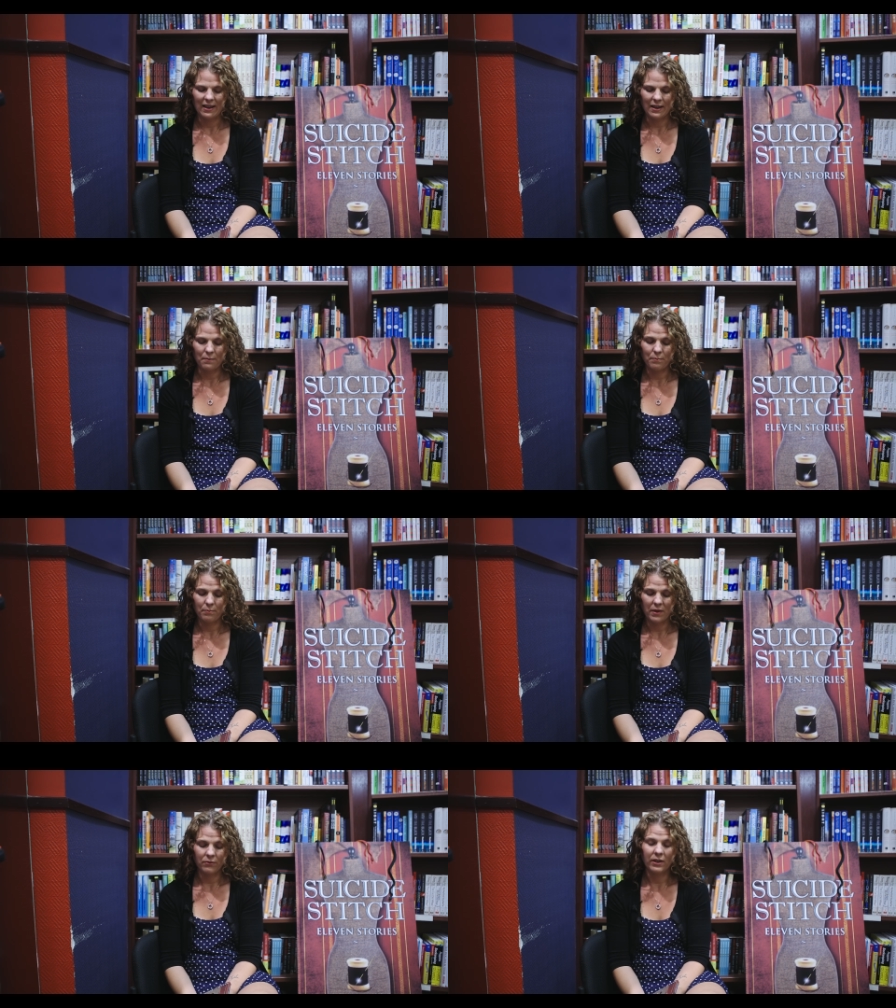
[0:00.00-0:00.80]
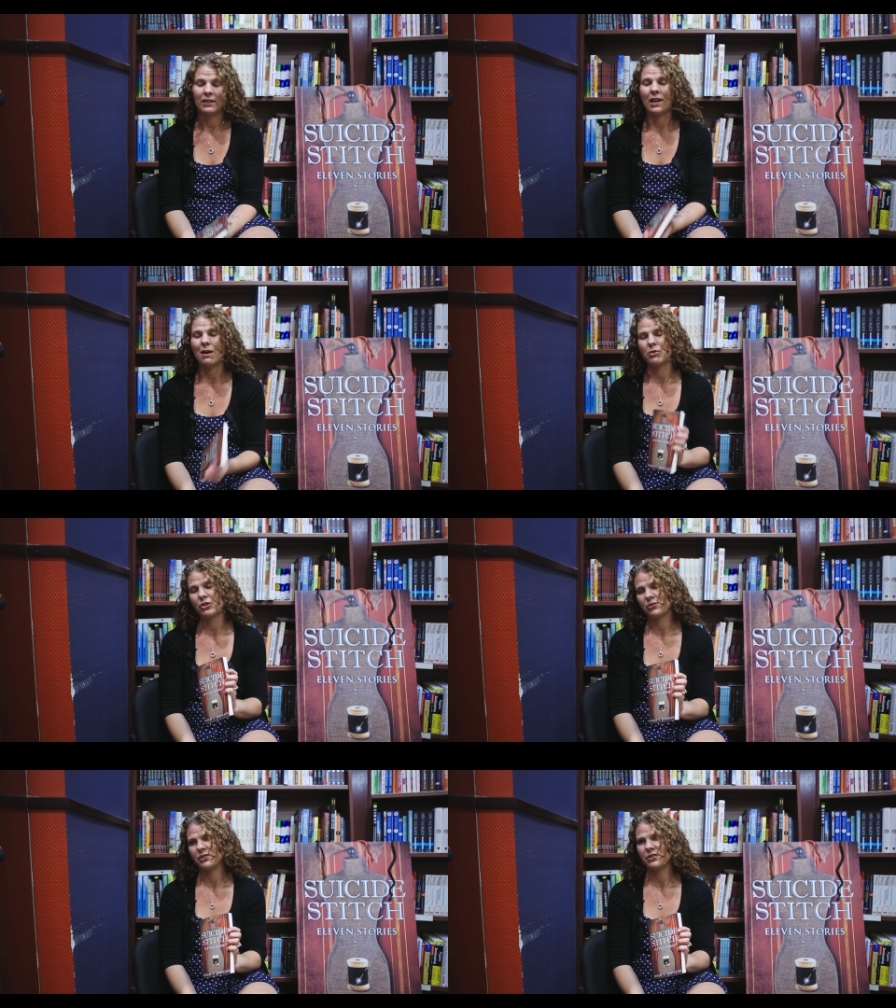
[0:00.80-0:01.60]
I've written a lot
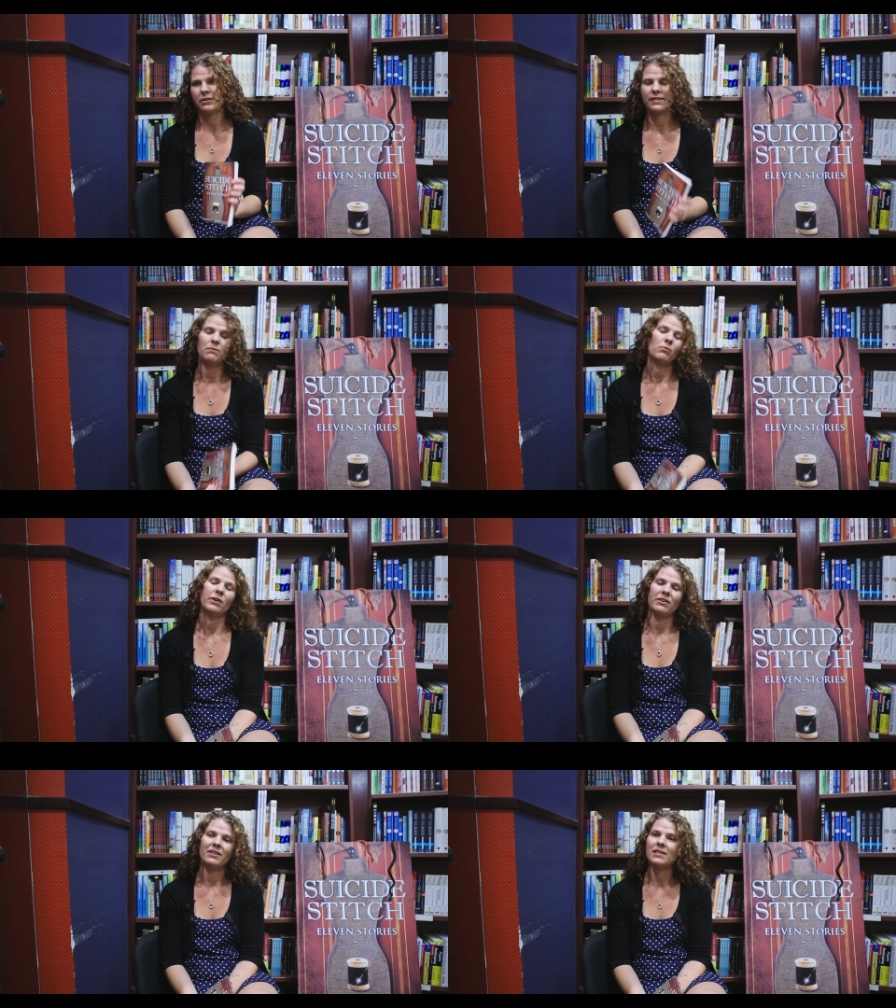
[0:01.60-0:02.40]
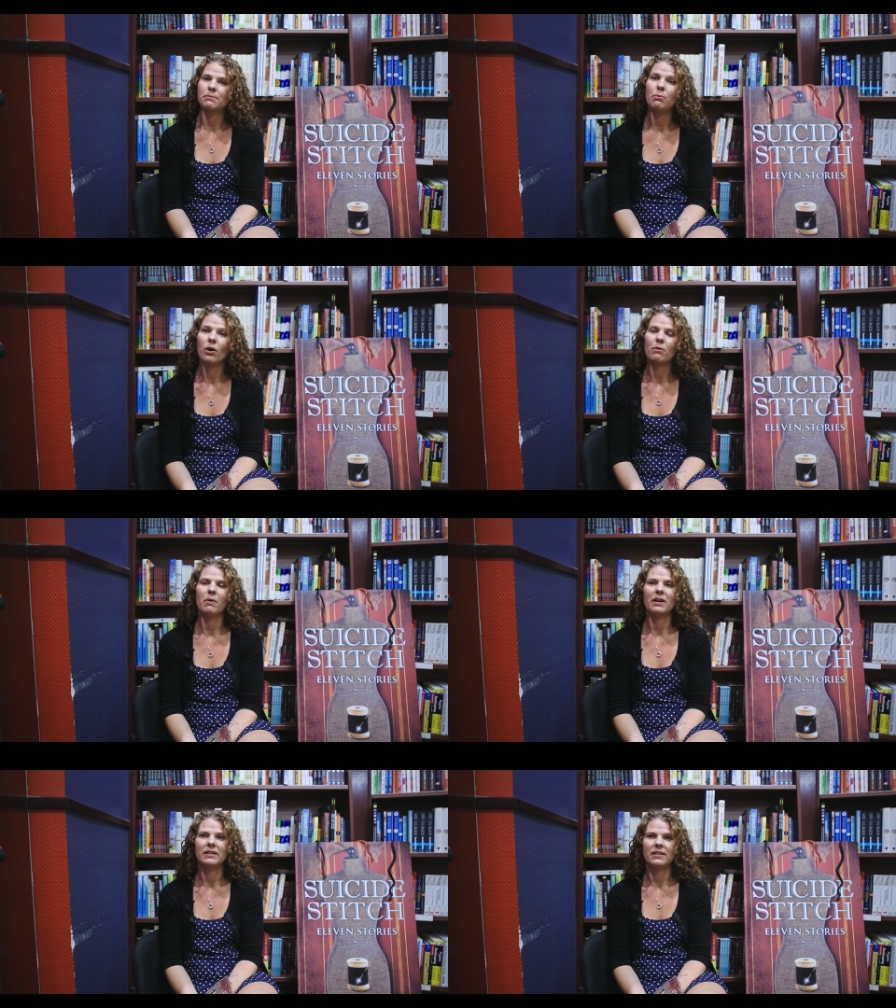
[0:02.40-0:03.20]
more short stories than what are in this book,
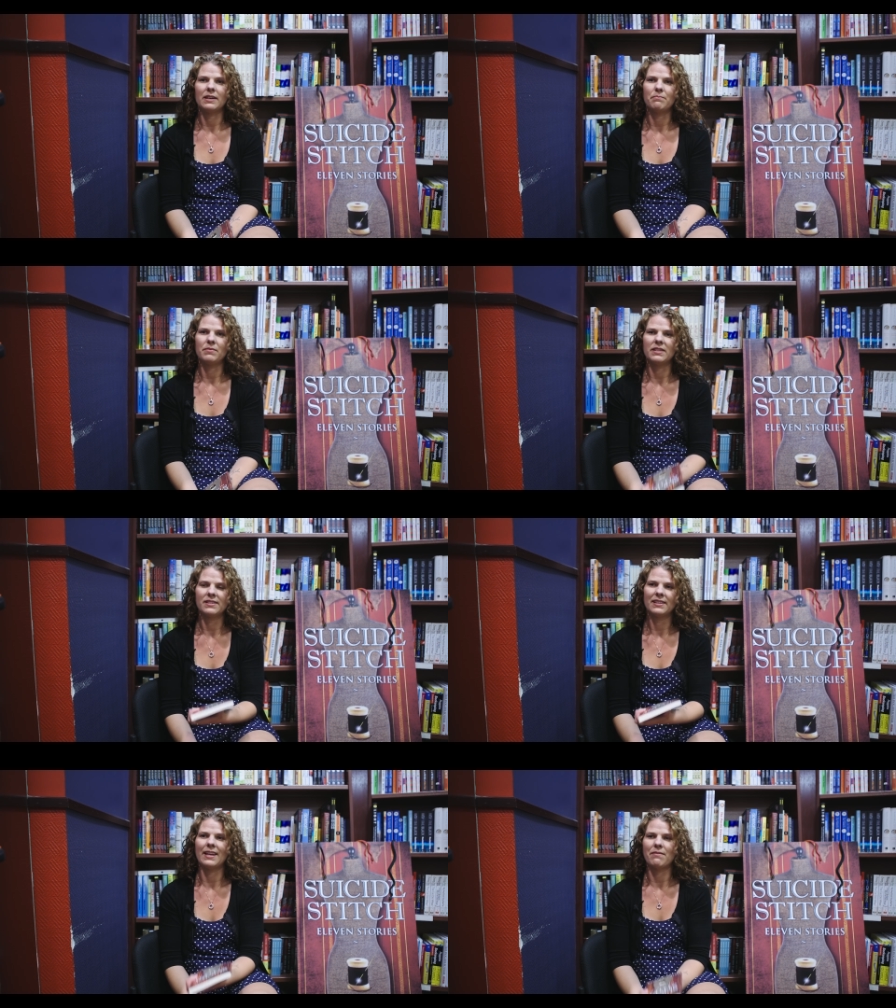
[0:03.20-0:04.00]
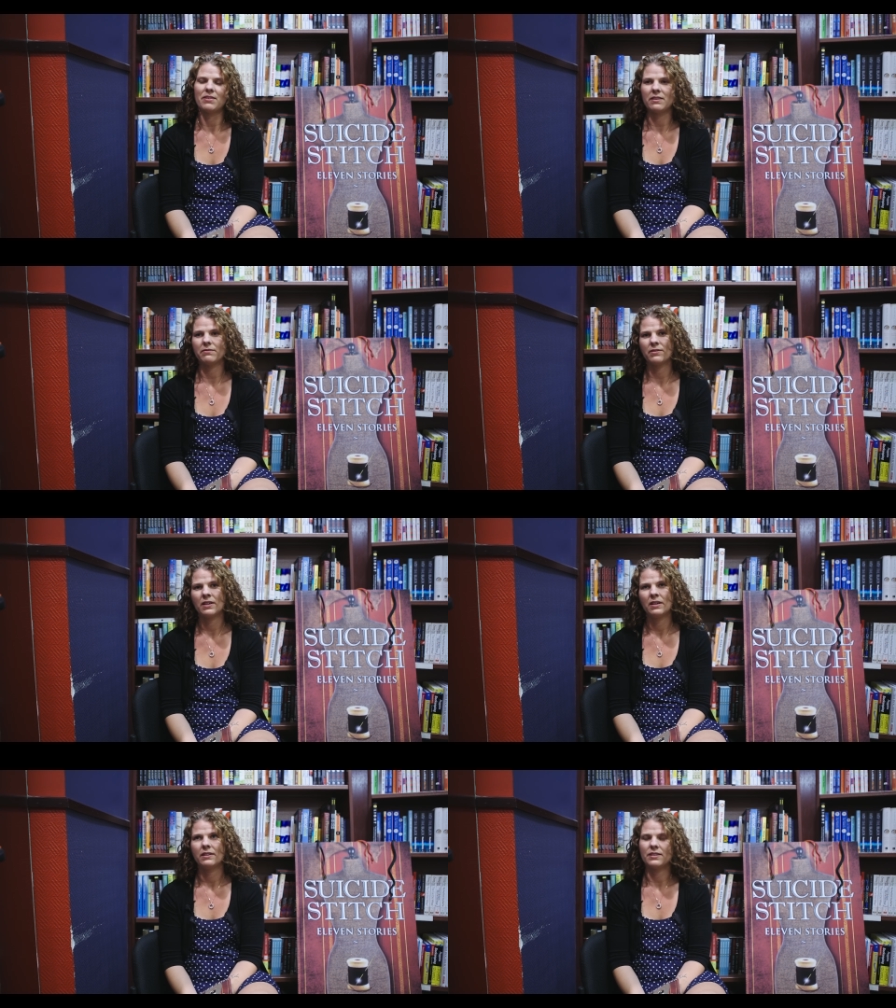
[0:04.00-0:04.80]
but this is 11 of
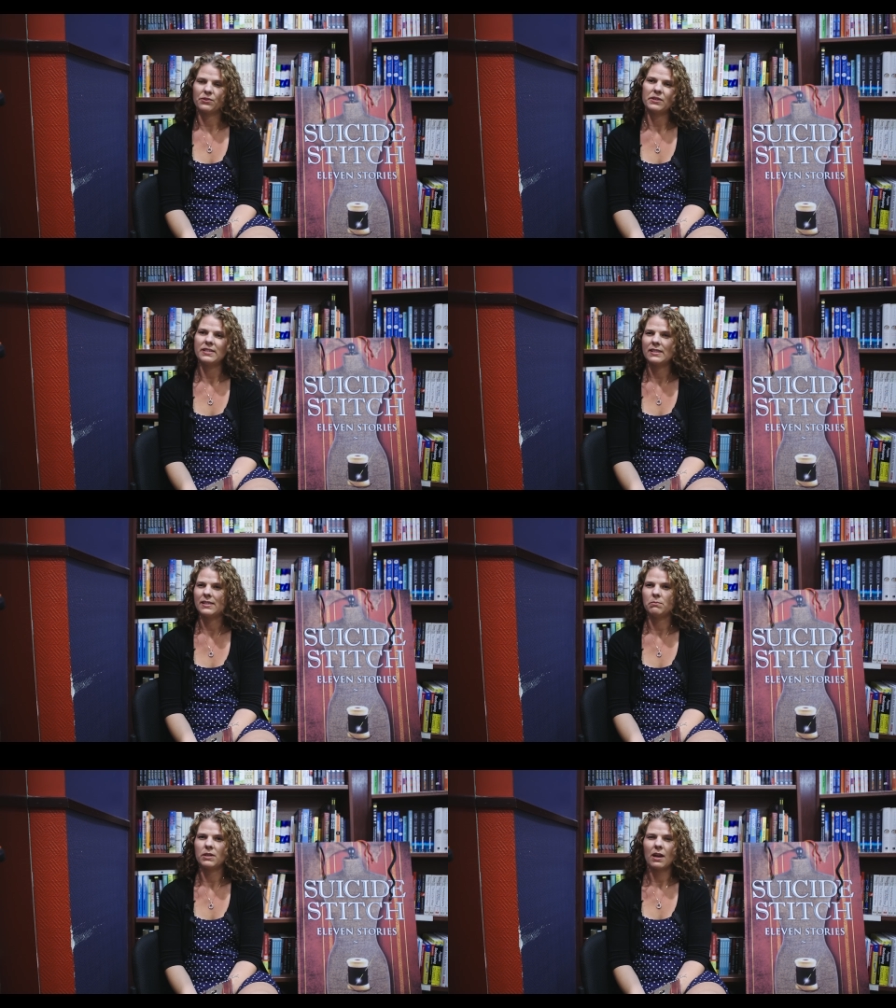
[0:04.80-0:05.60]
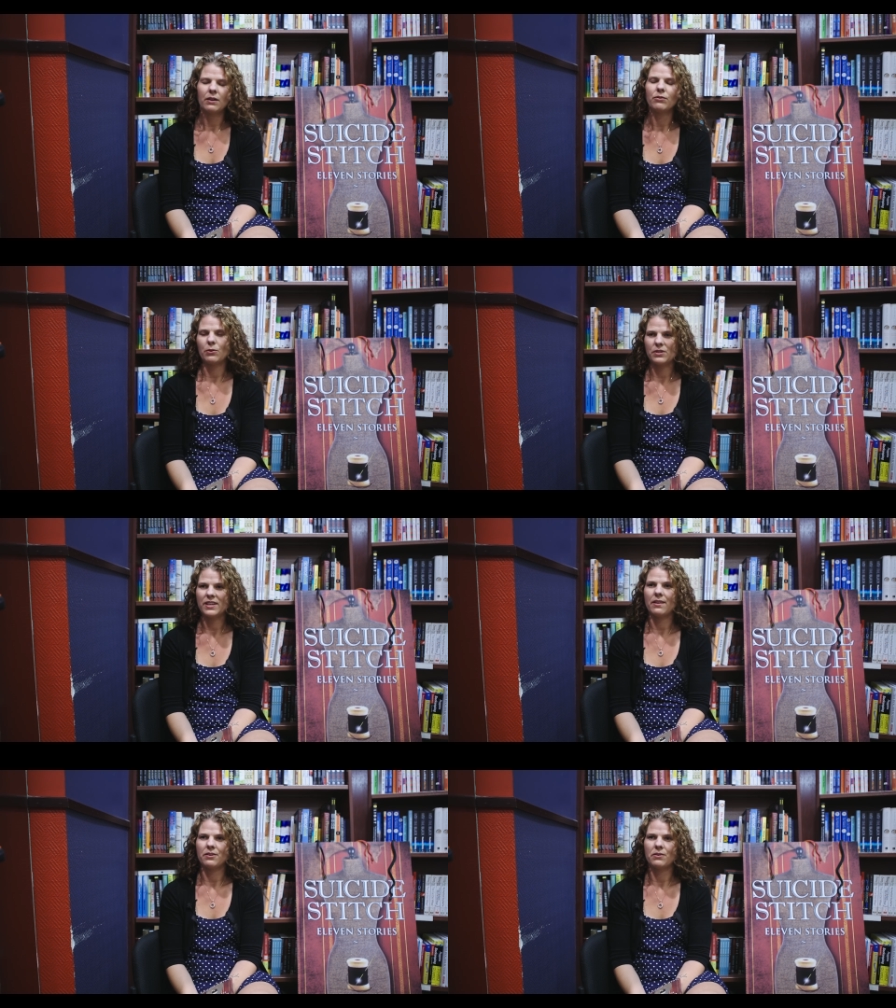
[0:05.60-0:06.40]
the stories that seem to kind of go
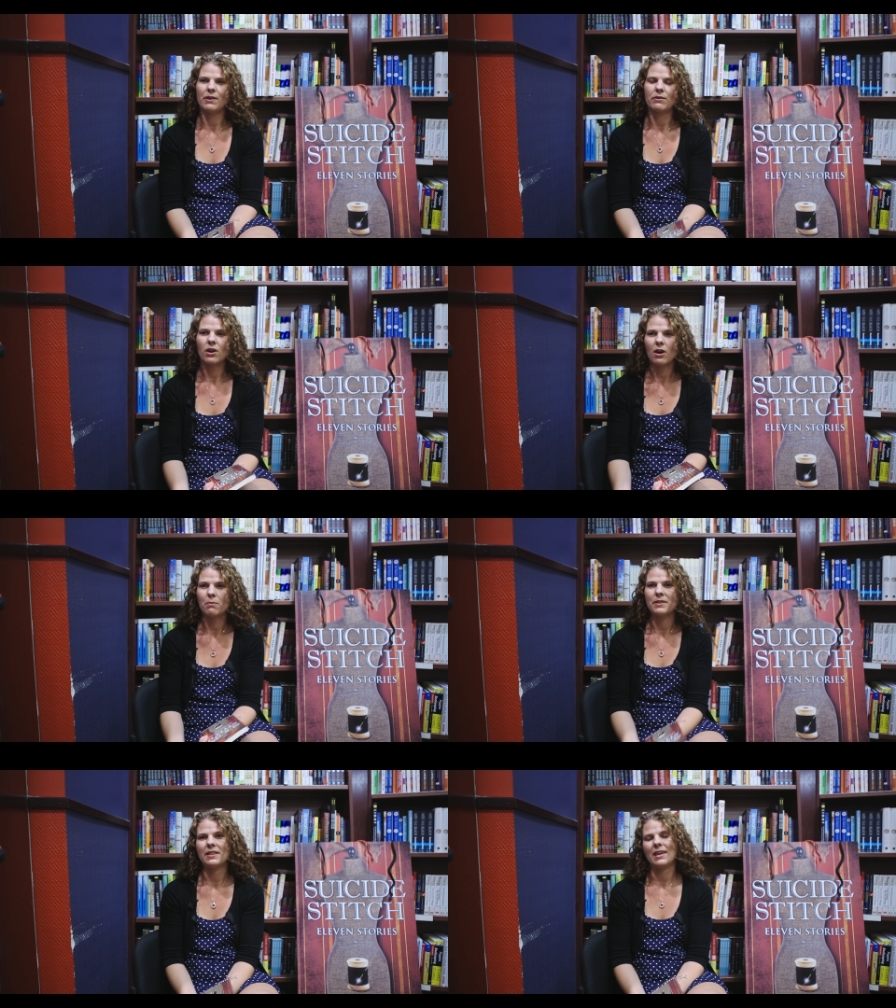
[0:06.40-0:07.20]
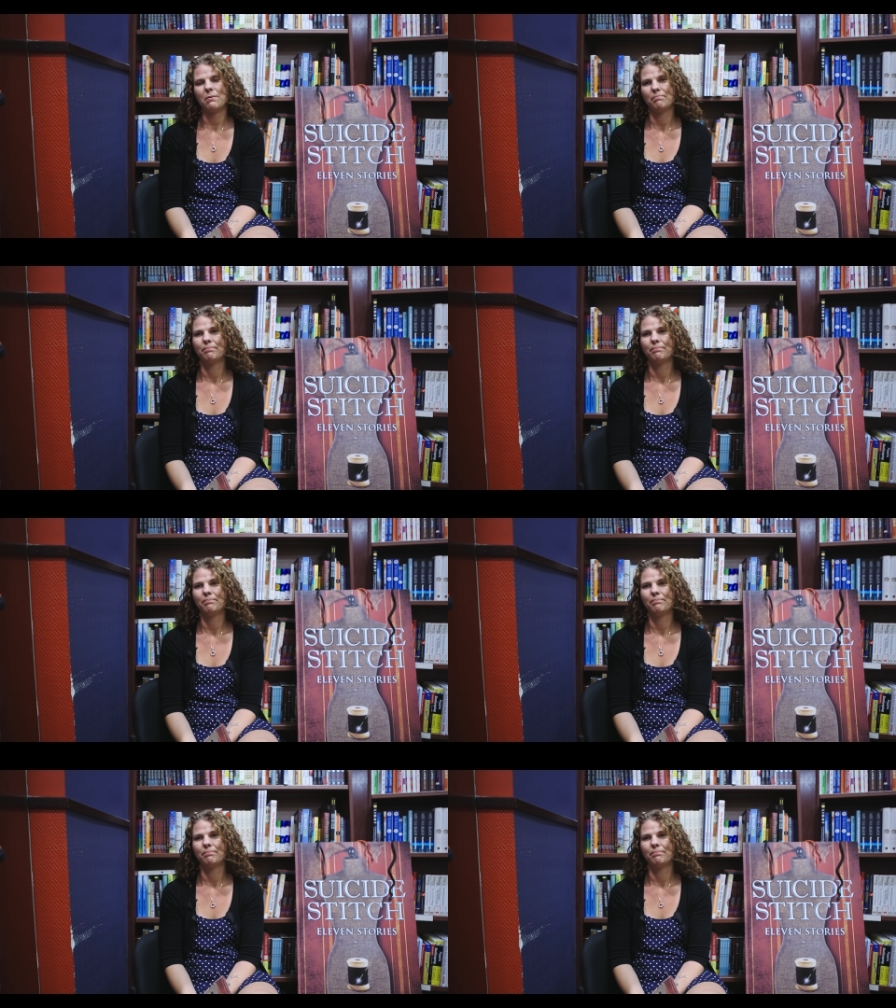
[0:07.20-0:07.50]
together around a common theme.